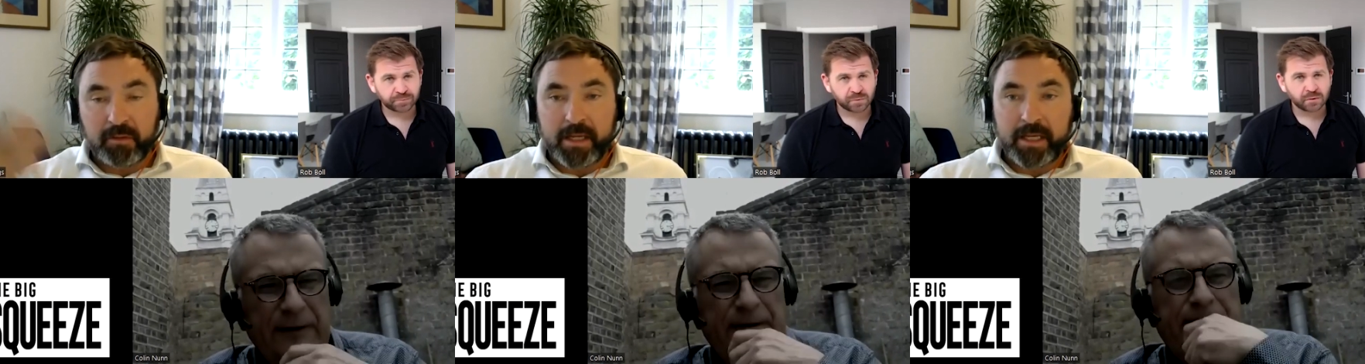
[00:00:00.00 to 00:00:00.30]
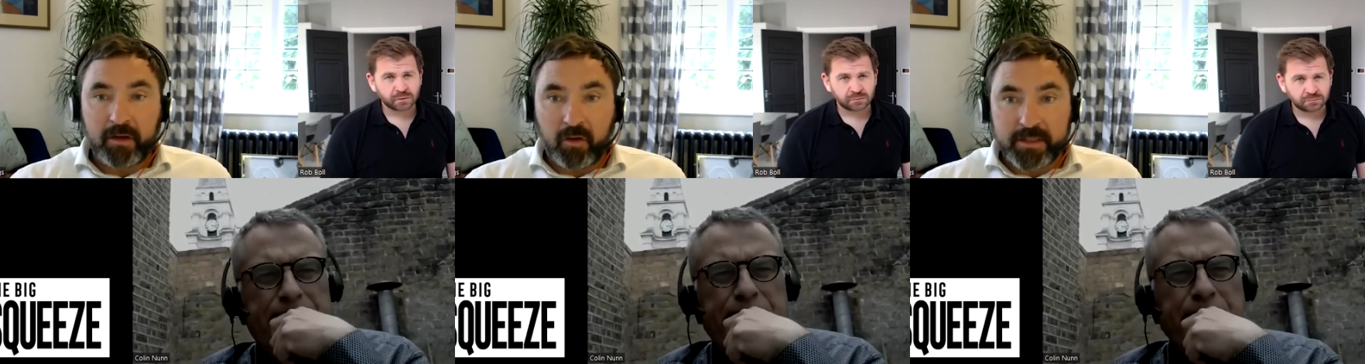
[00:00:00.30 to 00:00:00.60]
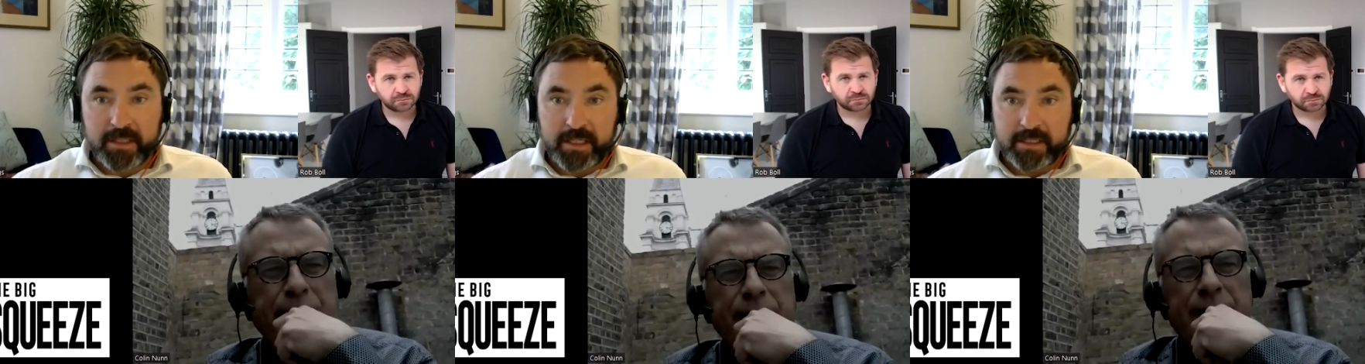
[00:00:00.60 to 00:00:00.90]
Speaker 1: to make it
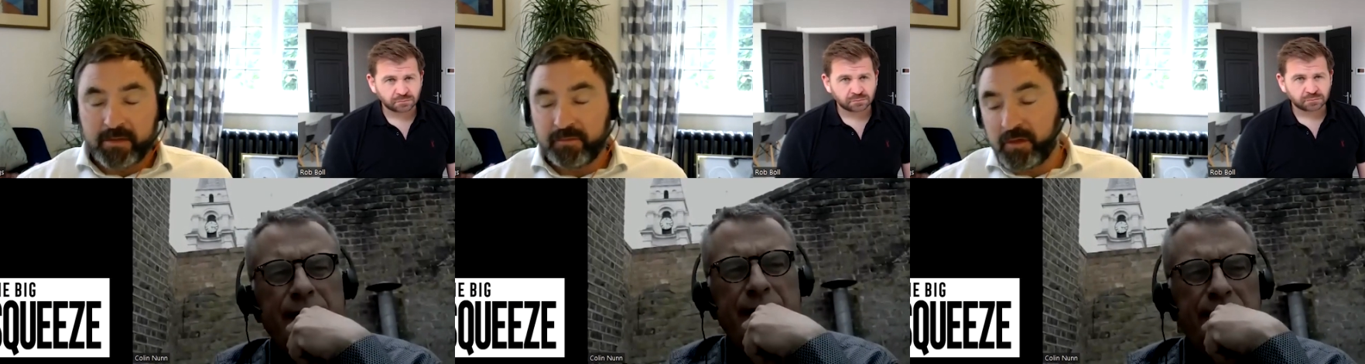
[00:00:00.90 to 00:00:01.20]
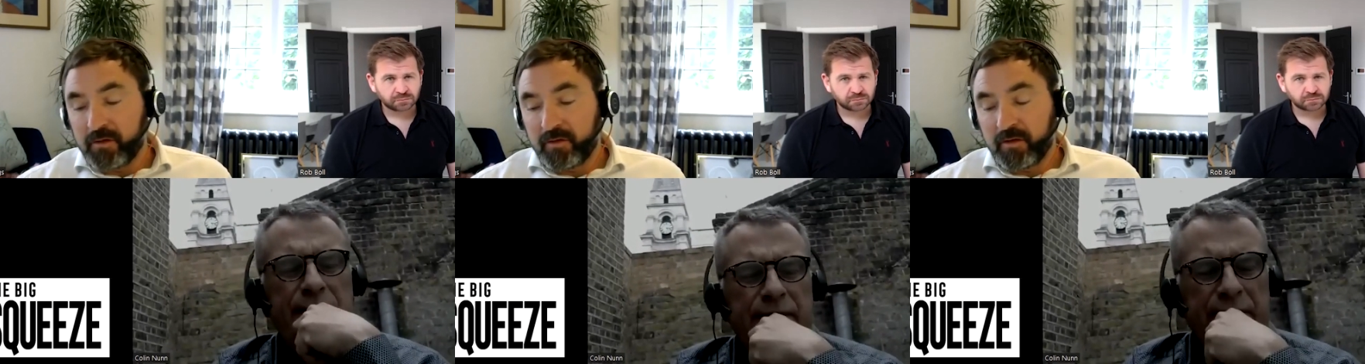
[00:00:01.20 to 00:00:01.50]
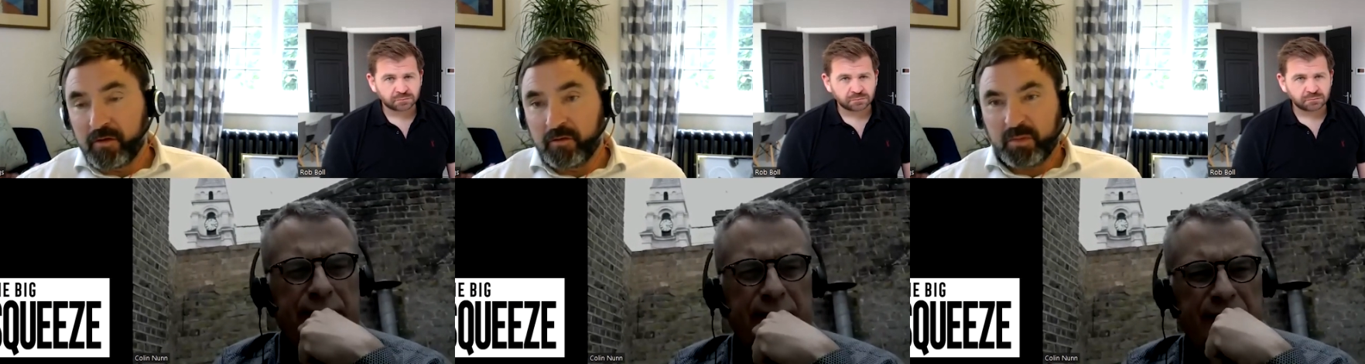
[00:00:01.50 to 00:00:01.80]
nice and easy for you to
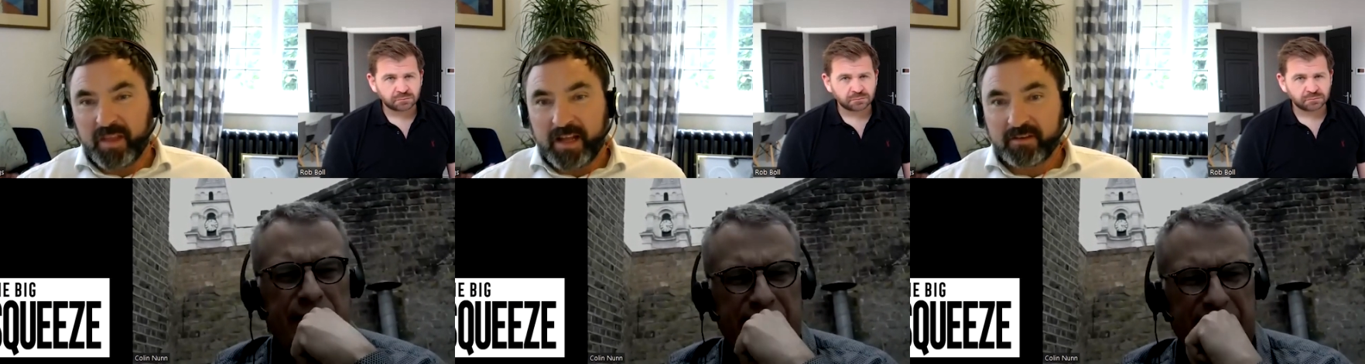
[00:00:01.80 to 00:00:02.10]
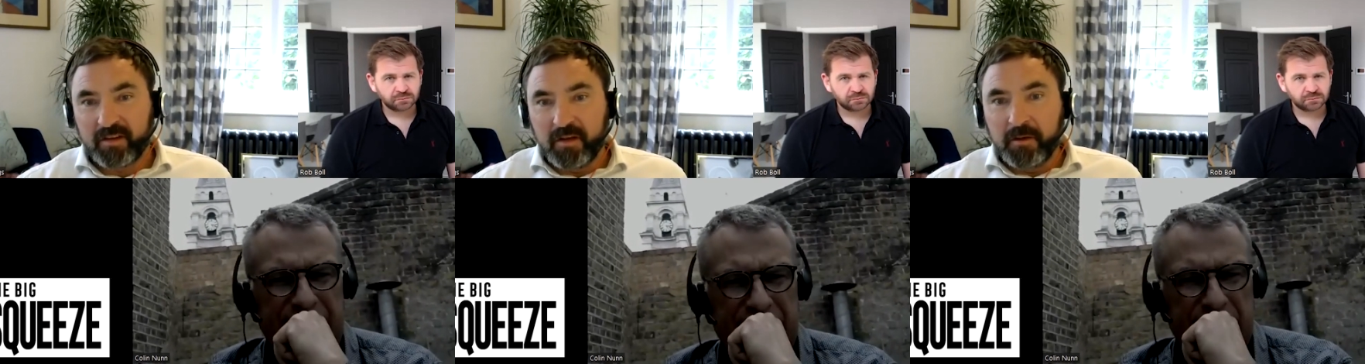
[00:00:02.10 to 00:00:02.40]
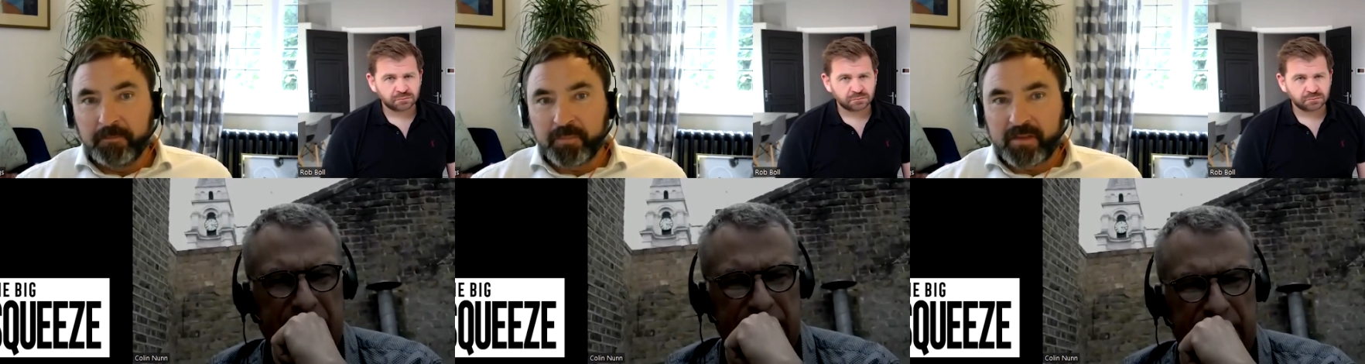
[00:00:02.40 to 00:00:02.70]
use. But that's
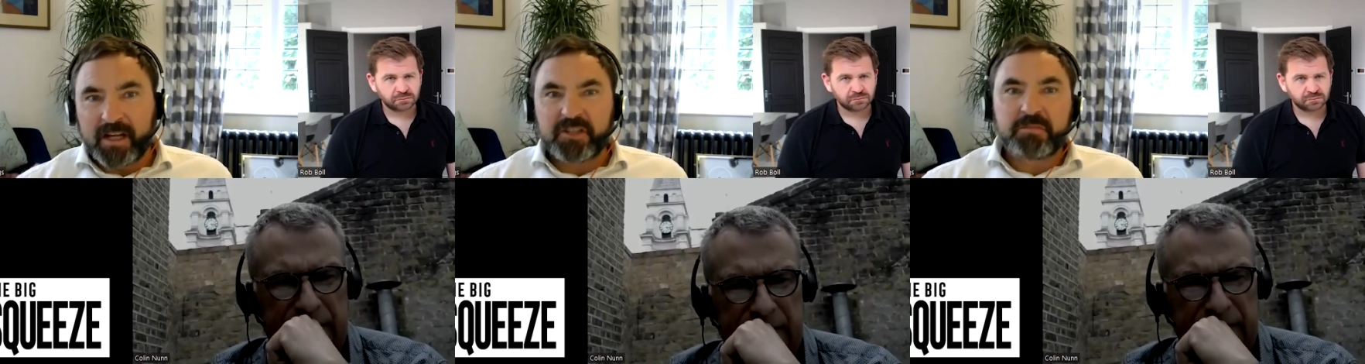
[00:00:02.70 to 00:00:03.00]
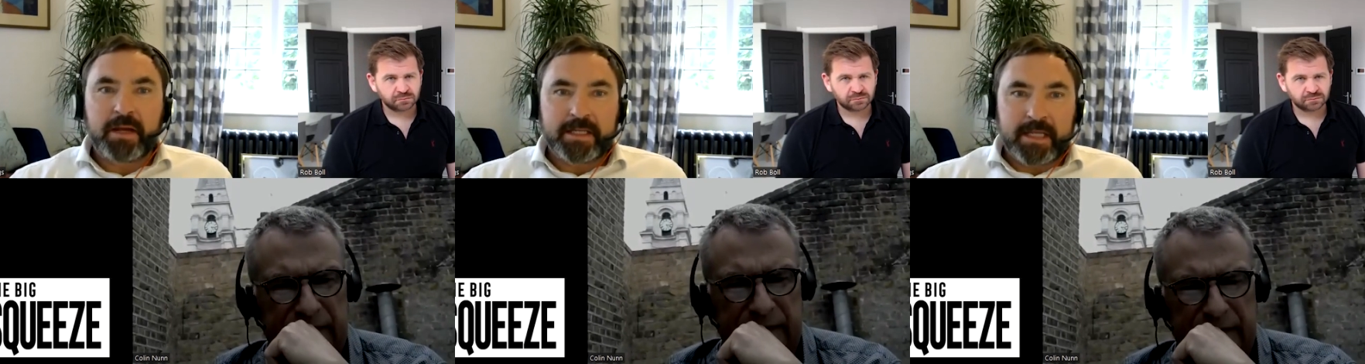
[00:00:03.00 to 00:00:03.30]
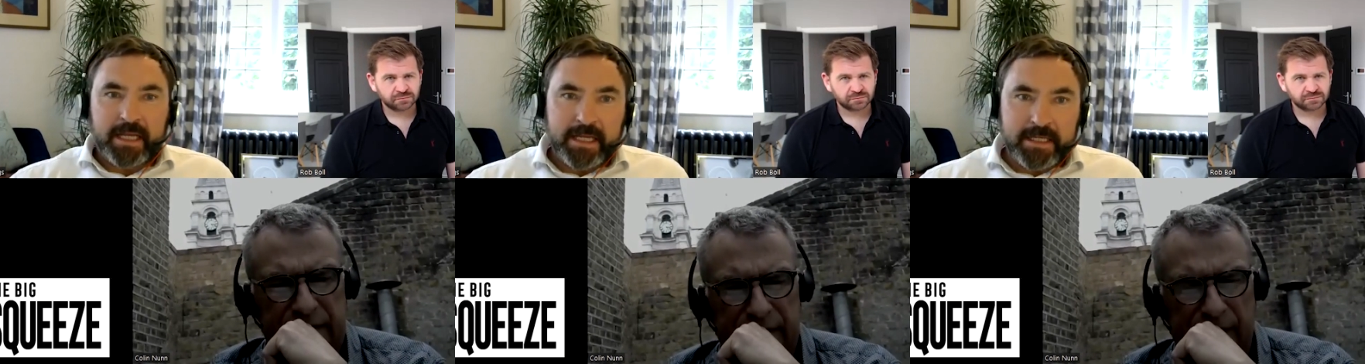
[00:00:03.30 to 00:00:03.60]
that just
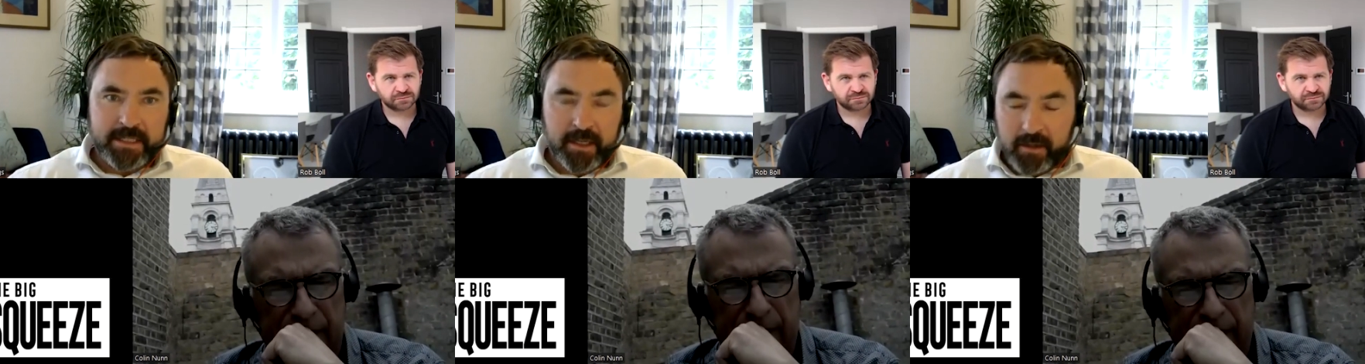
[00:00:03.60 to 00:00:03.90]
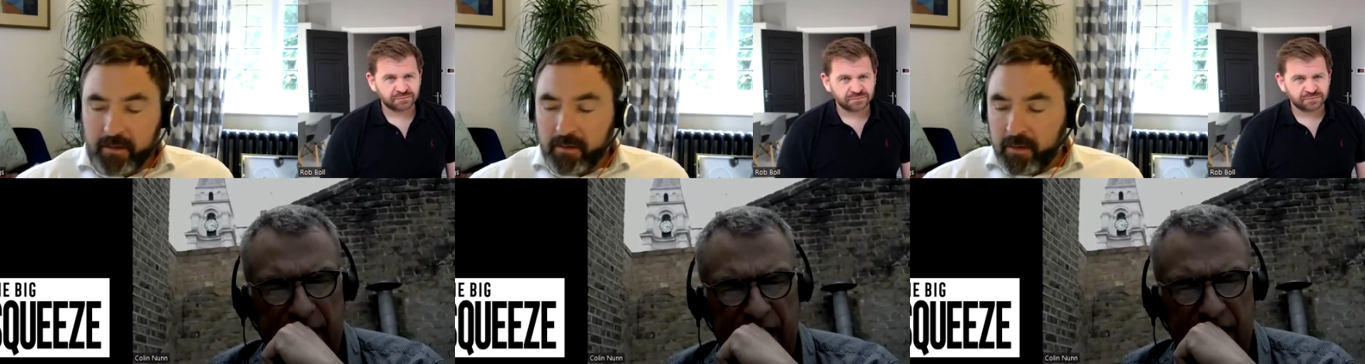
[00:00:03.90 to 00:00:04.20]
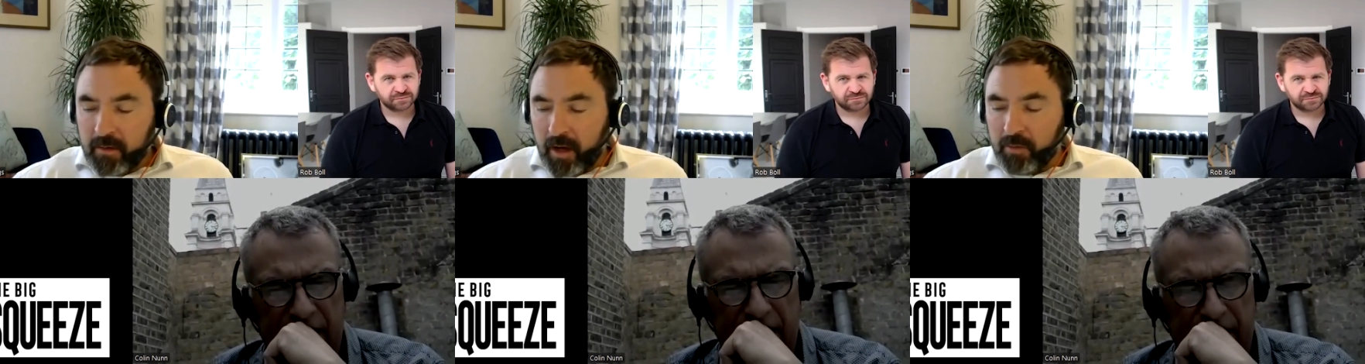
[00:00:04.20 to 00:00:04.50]
makes it easier.
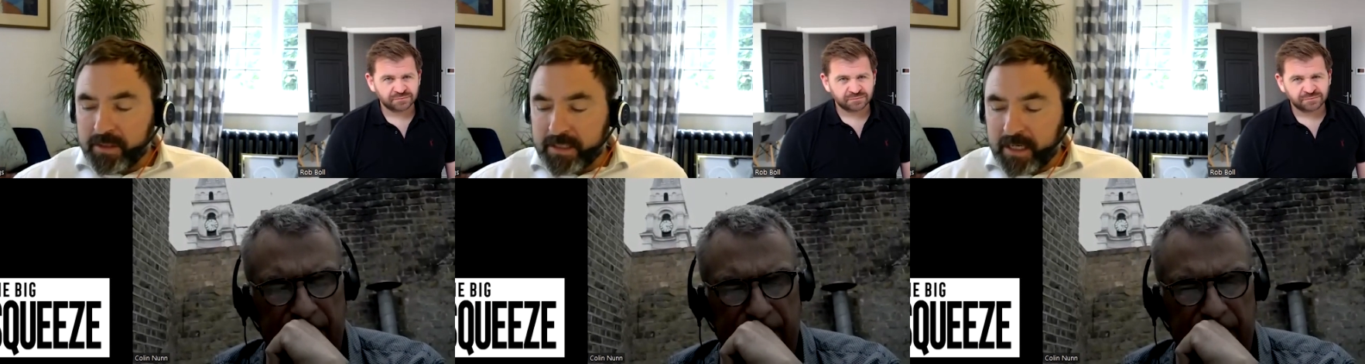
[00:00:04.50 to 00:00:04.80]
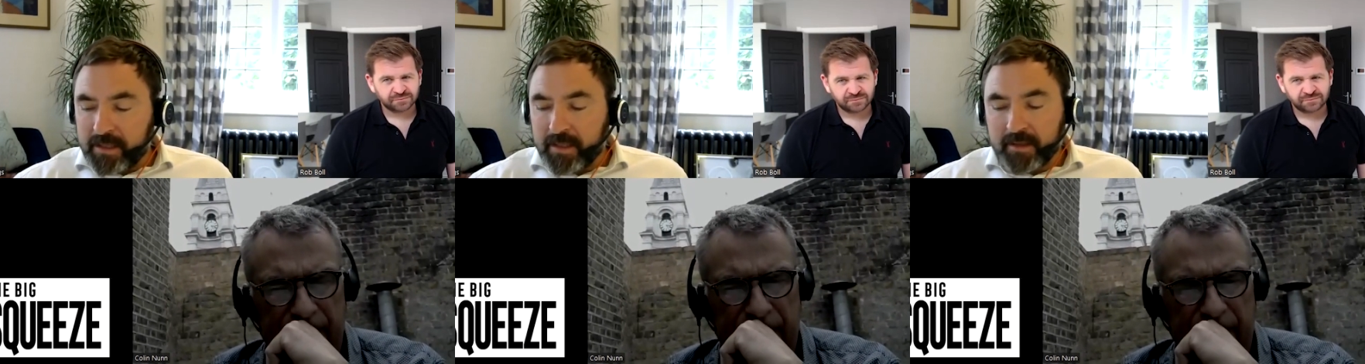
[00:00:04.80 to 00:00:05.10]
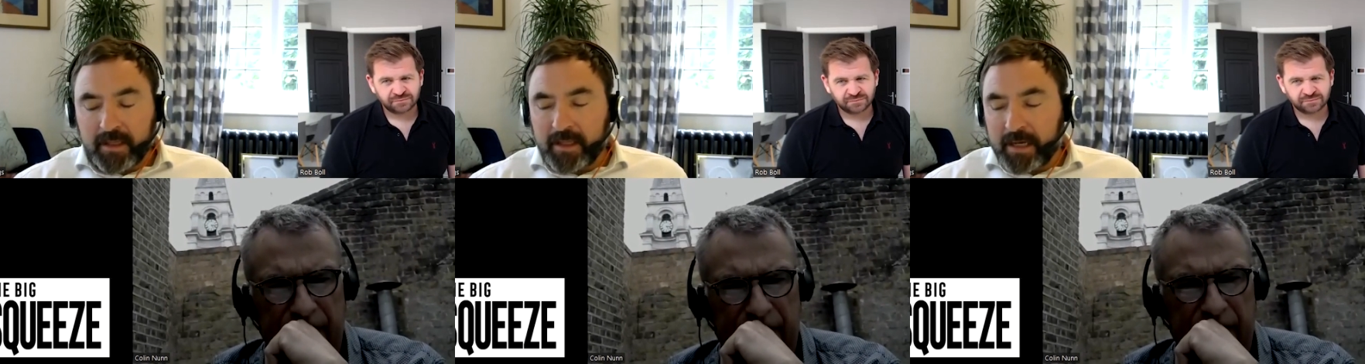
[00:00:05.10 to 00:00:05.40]
I would say that, that the